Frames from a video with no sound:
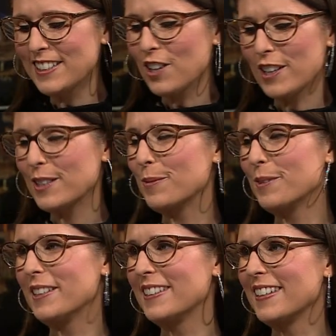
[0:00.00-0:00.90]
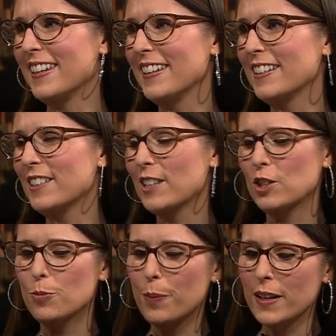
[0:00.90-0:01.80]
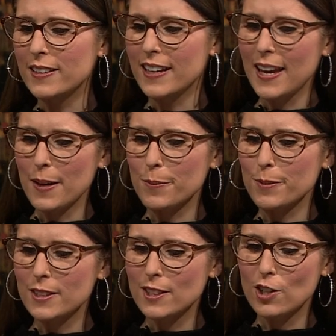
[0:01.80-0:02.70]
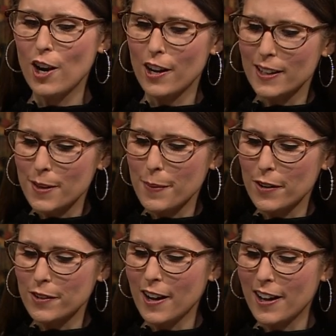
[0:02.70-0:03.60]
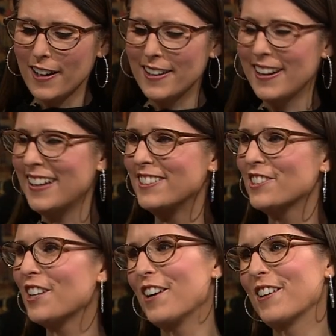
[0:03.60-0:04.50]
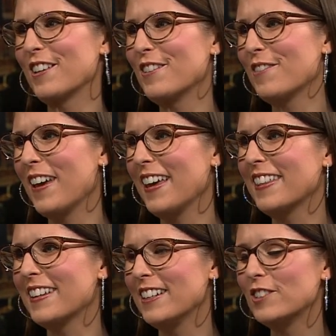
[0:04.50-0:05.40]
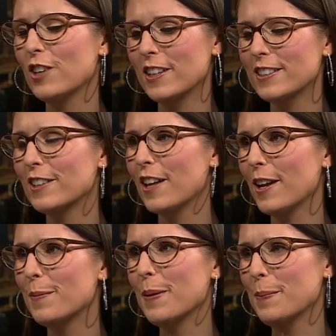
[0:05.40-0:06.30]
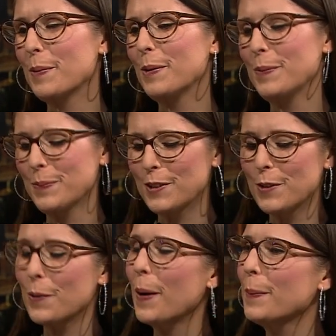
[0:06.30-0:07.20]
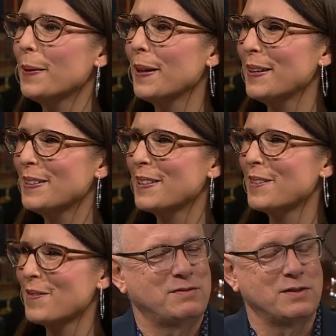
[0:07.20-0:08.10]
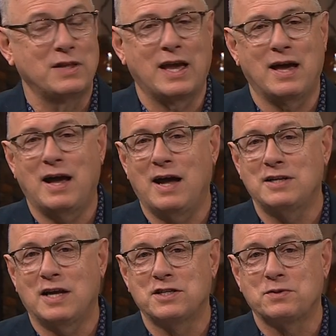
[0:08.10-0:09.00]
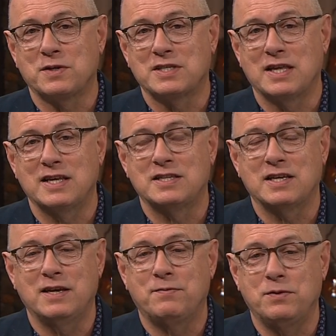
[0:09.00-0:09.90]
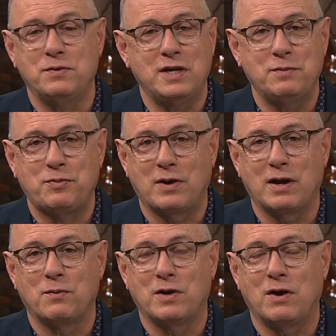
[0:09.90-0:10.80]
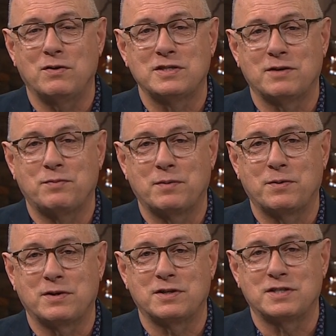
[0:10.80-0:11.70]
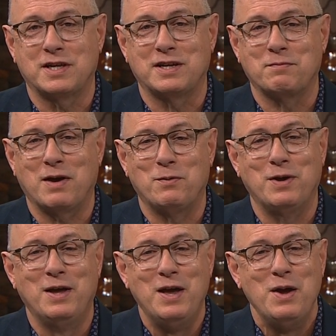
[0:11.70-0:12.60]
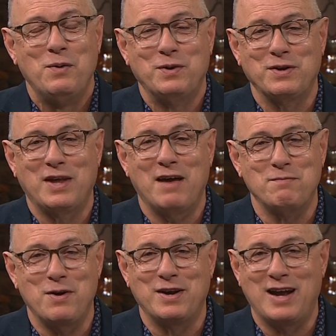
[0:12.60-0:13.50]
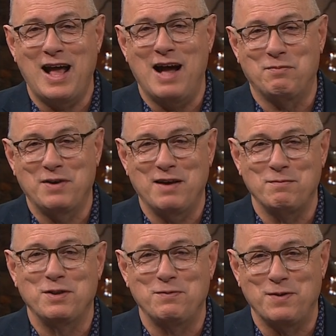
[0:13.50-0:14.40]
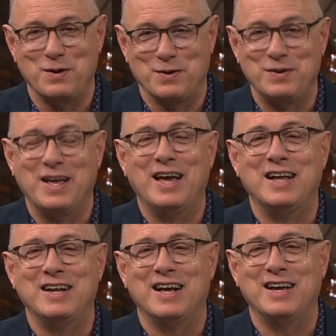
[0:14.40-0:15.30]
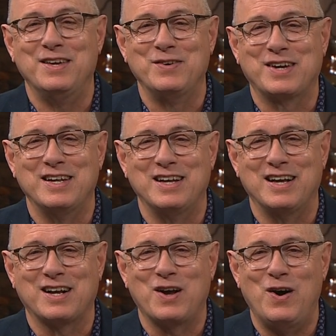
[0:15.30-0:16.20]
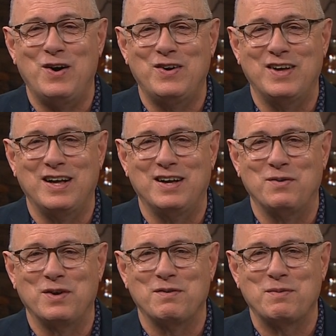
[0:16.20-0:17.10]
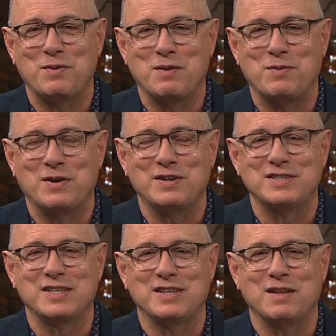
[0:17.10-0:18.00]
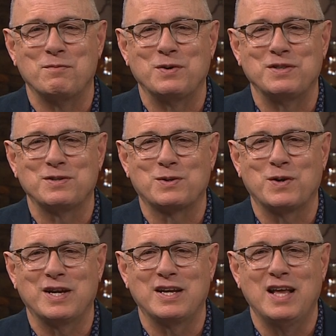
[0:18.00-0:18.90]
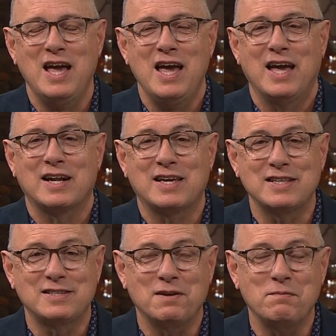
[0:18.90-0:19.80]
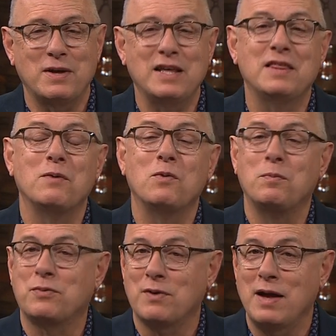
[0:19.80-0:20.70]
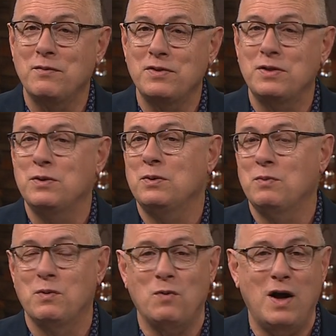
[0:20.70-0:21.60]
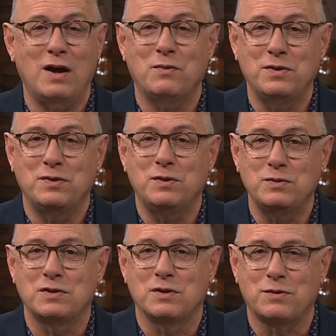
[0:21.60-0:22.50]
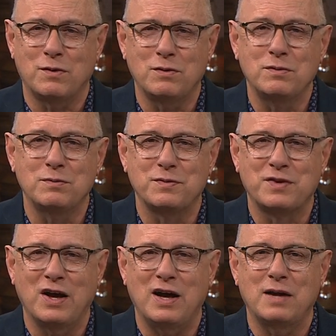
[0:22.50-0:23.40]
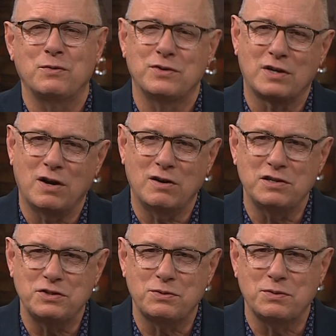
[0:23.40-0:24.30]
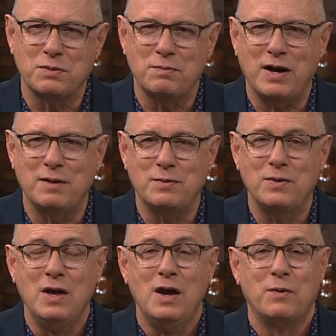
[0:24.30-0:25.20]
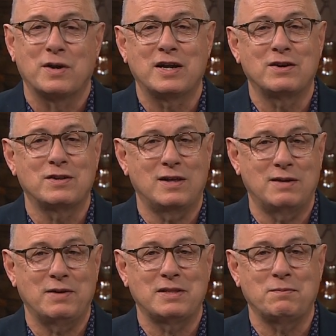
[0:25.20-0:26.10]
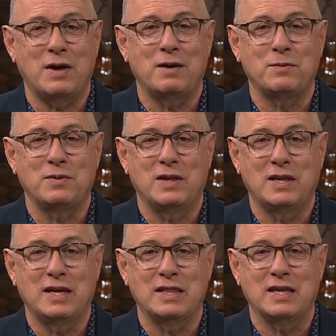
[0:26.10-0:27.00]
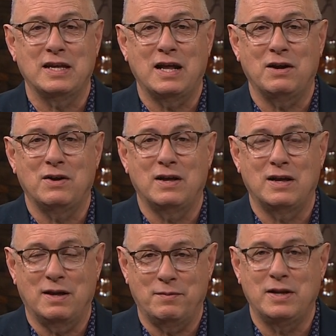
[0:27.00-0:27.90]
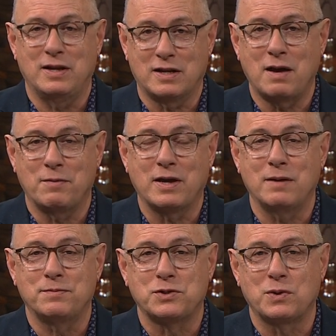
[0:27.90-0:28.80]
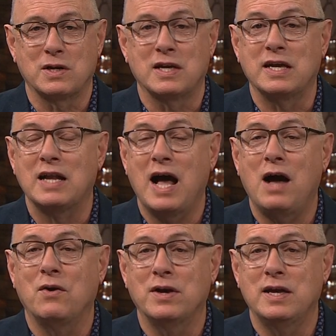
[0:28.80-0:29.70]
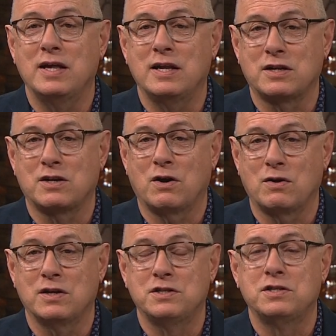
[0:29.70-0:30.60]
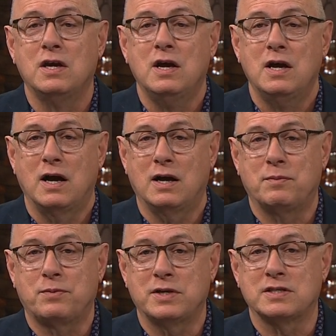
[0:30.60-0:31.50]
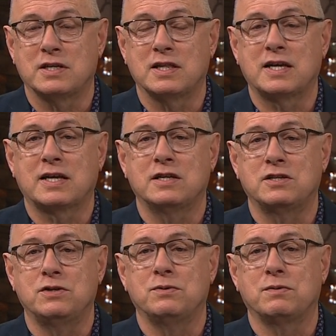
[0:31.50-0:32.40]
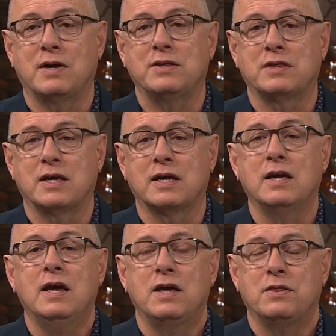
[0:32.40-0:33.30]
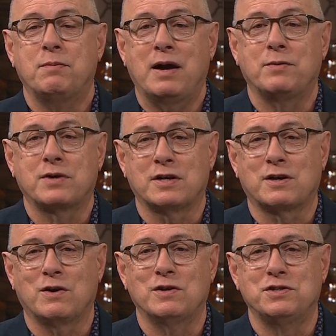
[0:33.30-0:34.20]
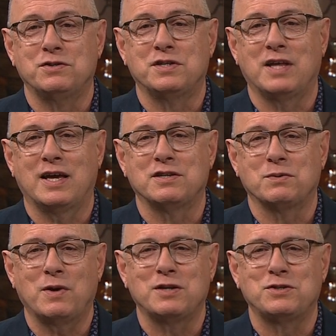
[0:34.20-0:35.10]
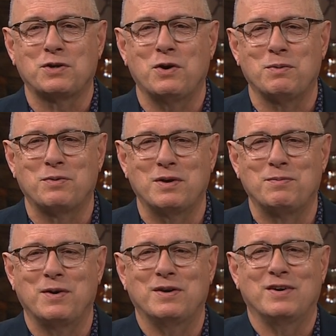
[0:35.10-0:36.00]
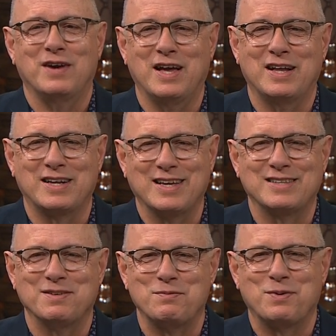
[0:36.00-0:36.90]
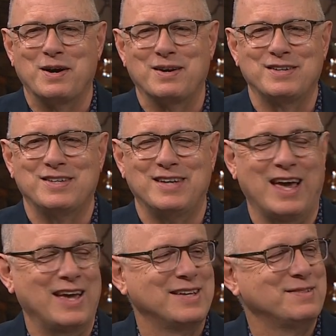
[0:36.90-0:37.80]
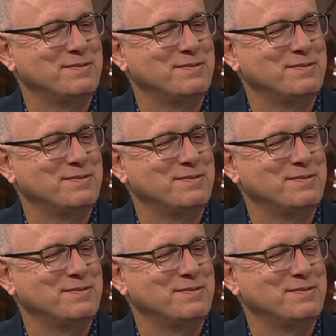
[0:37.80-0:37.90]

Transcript: It's awesome to see such big names talking about God and sharing their faith. It, it draws a lot of people to Absolutely. the right place. Absolutely. Mm-hmm. I, I just want to say this: if you need prayer, we always have prayer partners standing by. We, we don't have them on an app; we have them on the phone, and uh, you can uh, call uh, one of our prayer partners at the number on the screen and get somebody that will pray with you, will walk with you to the throne room of God God. We'll encourage you through the Bible. We're going to hear a lot about the Bible lately and how, uh, and coming up shortly, and how it encouraged uh, President Lincoln to do the right thing. The Bible can encourage you today. So why don't you call a prayer partner and get some prayer today?